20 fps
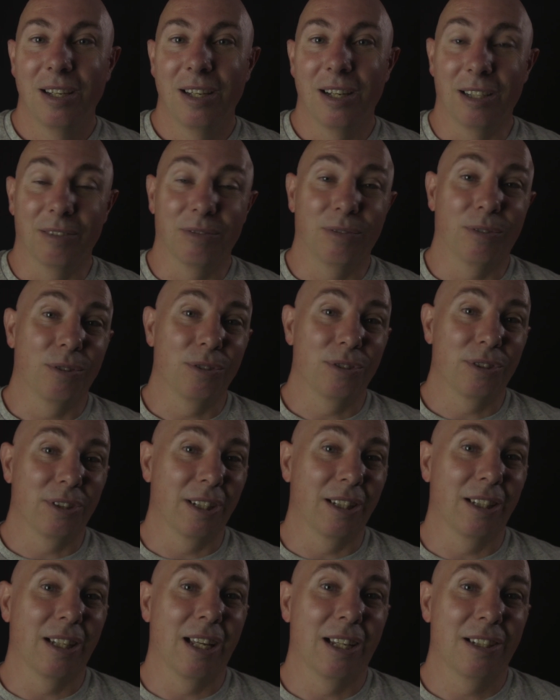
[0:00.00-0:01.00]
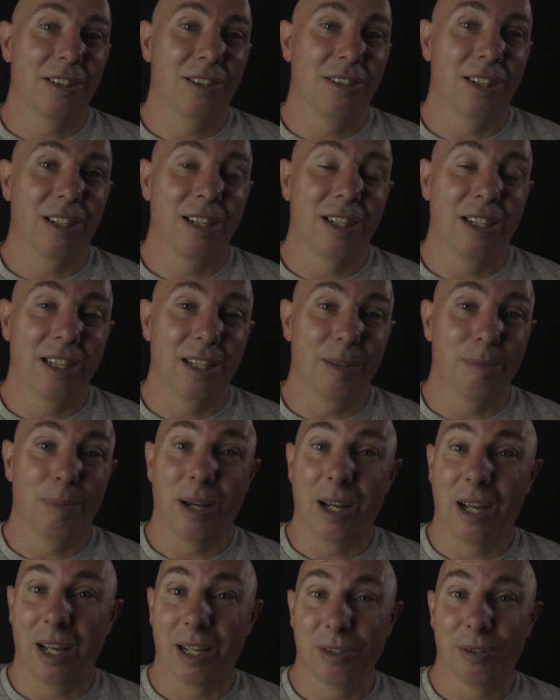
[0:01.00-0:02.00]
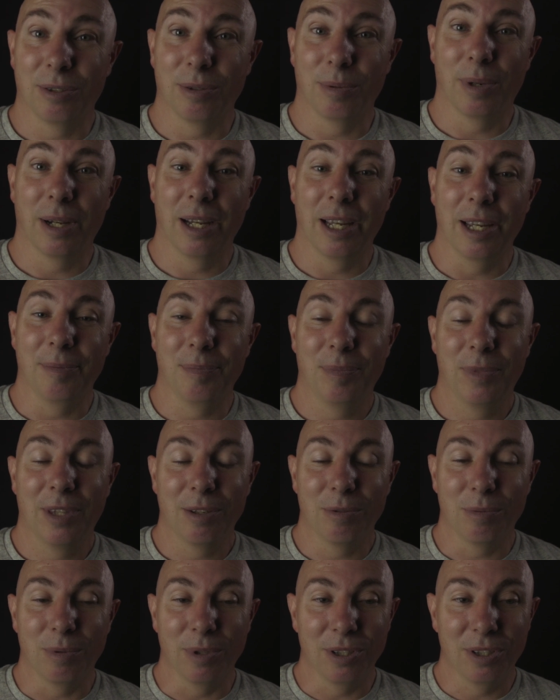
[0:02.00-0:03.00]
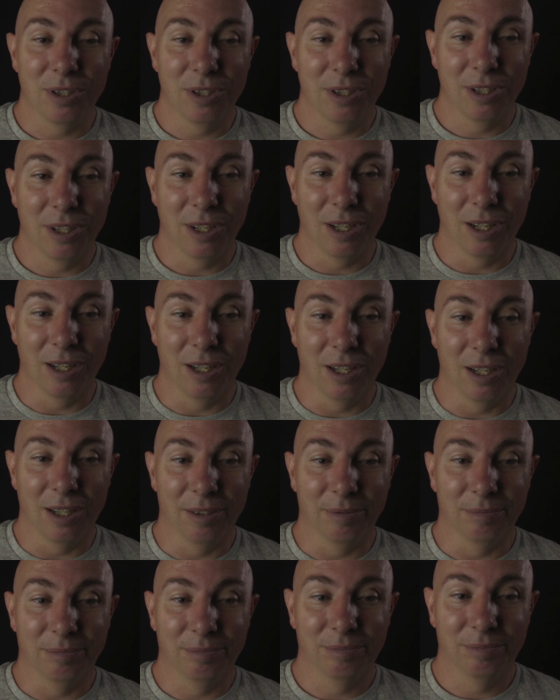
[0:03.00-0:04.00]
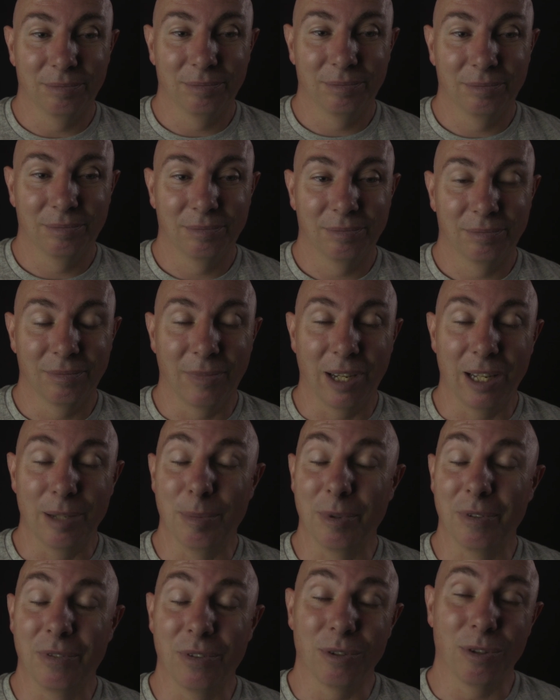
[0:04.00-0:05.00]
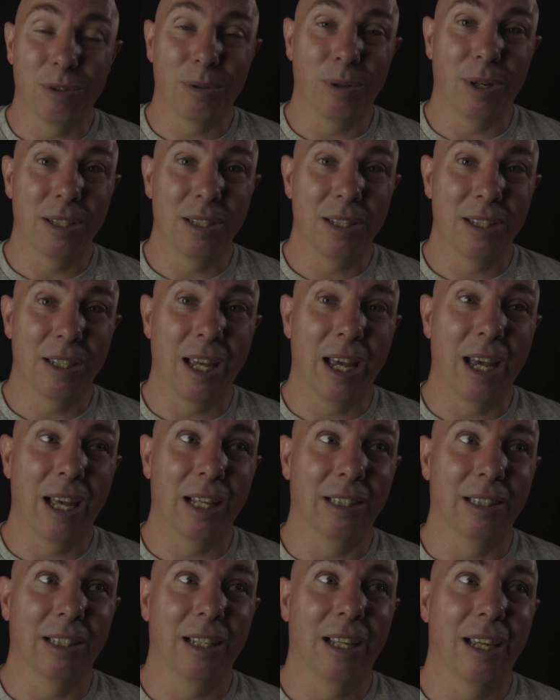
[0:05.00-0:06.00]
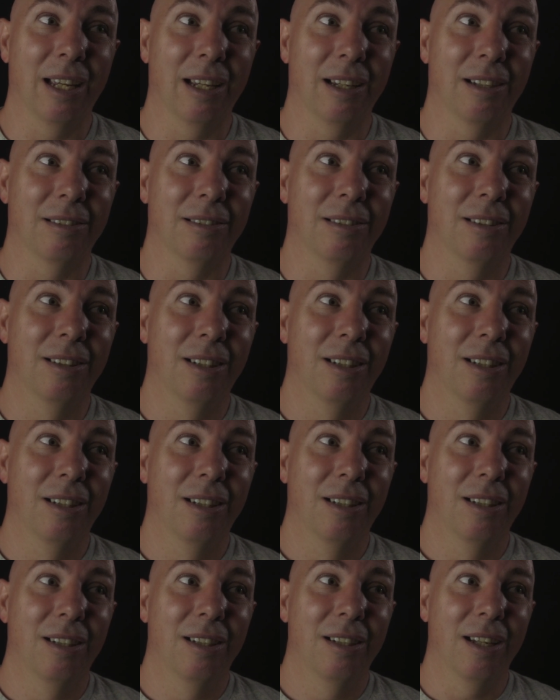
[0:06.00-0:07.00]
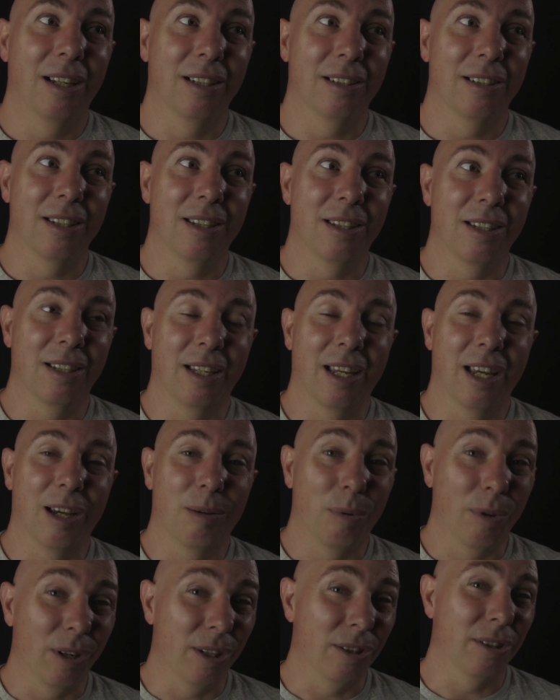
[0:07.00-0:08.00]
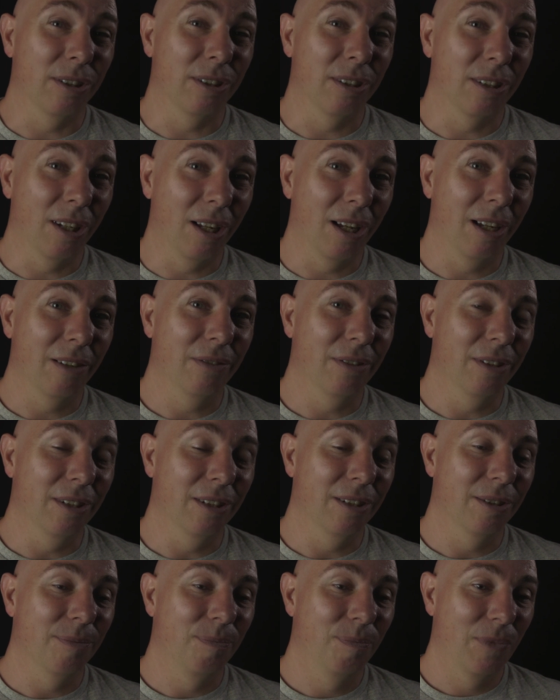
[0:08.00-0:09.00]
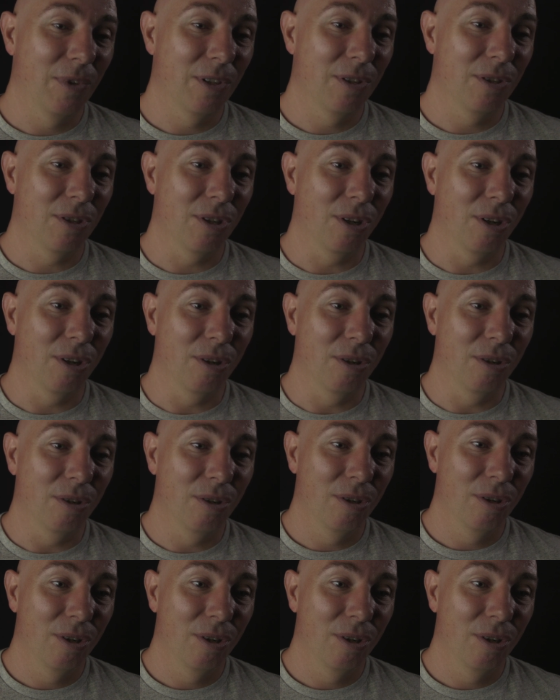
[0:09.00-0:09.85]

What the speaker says: Unfortunately, last year he passed away, which made me feel quite sad, and to think how precious life is. So,